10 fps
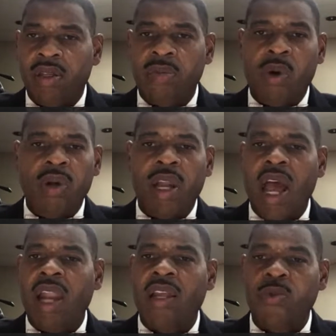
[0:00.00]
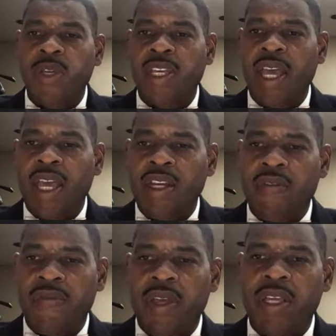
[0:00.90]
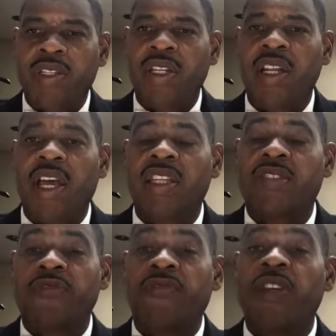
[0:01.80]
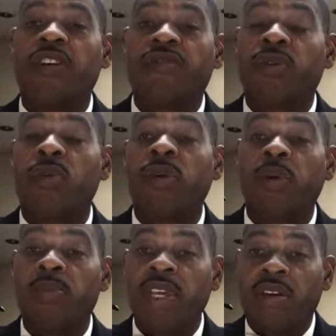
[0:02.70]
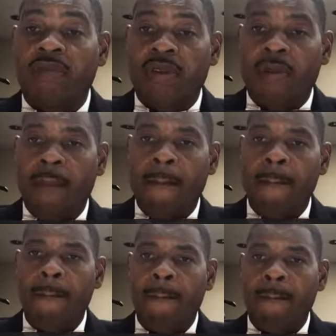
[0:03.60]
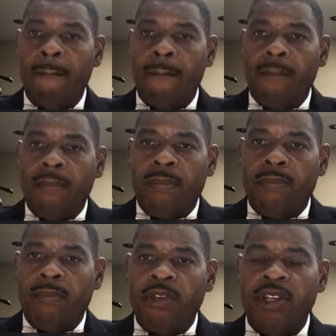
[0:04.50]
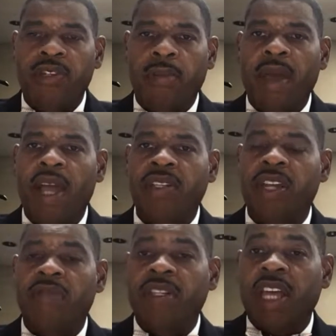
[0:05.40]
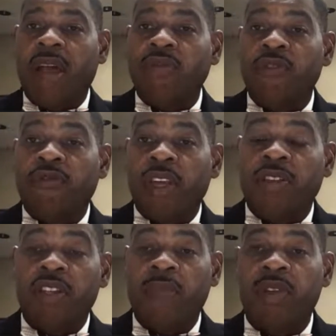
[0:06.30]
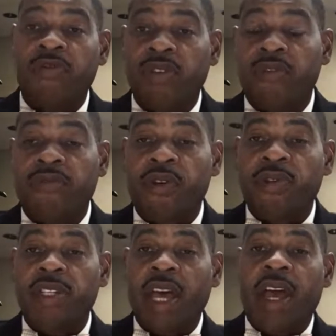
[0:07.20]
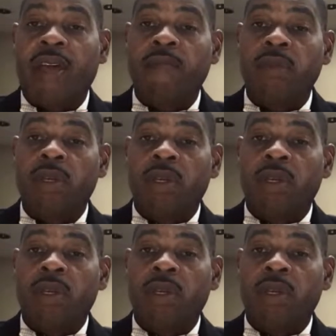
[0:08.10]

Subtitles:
The more knowledge we gain of things, the less fearful we'll be of them. Just imagine every time you face something for the first time,